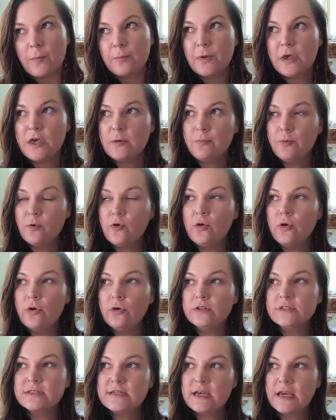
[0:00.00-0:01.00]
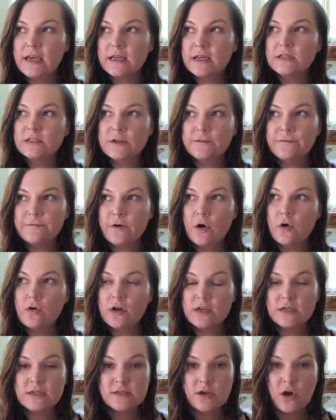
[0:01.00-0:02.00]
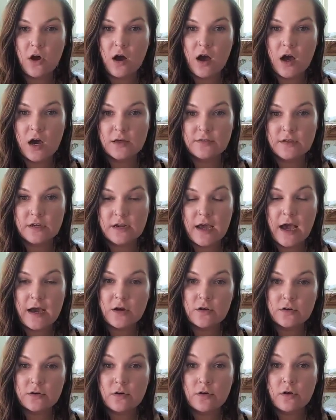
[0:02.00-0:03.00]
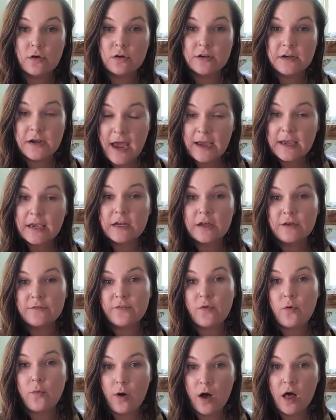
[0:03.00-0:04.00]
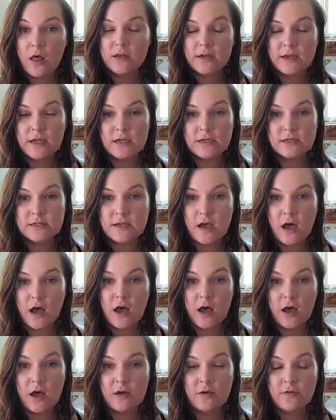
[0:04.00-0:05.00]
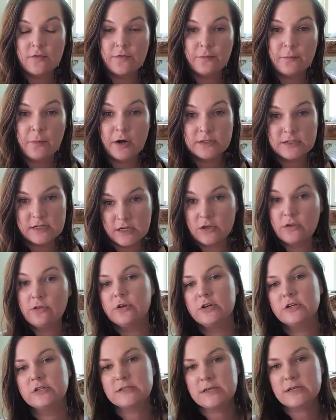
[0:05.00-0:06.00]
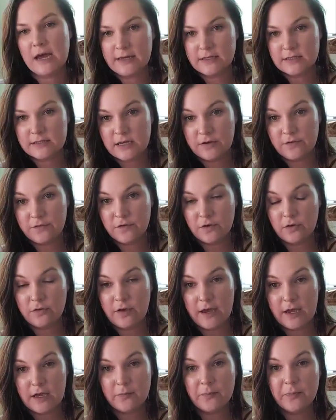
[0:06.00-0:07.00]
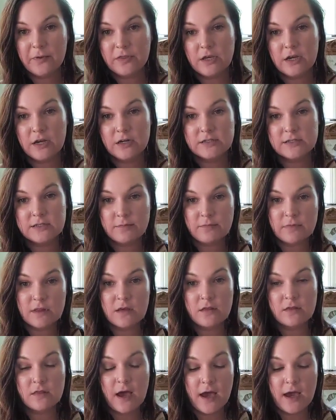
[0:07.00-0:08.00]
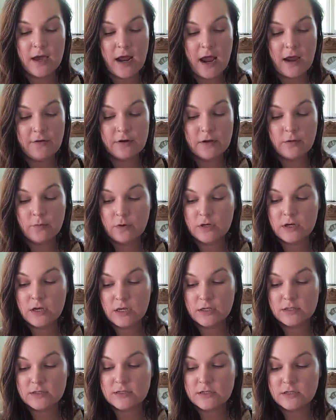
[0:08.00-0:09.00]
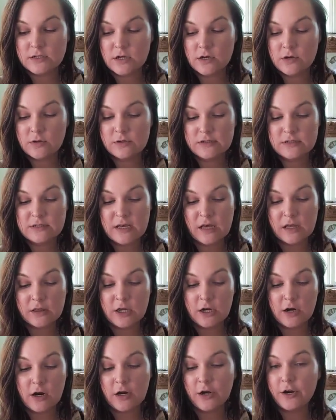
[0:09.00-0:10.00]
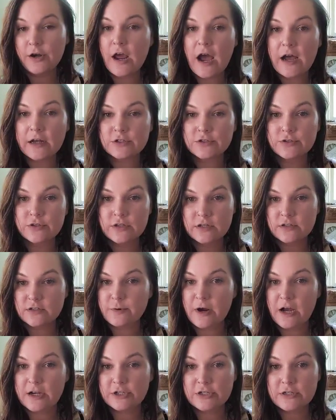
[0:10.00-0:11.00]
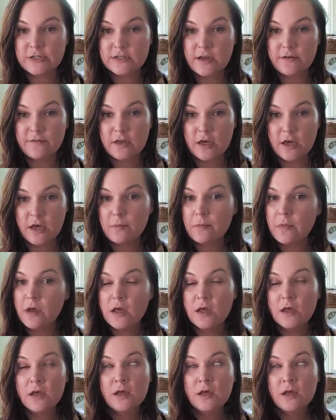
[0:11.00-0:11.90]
People tend to focus on the negative negative qualities of particular signs, I feel like, but there's something that everyone needs to know is that there are natural expressions of them.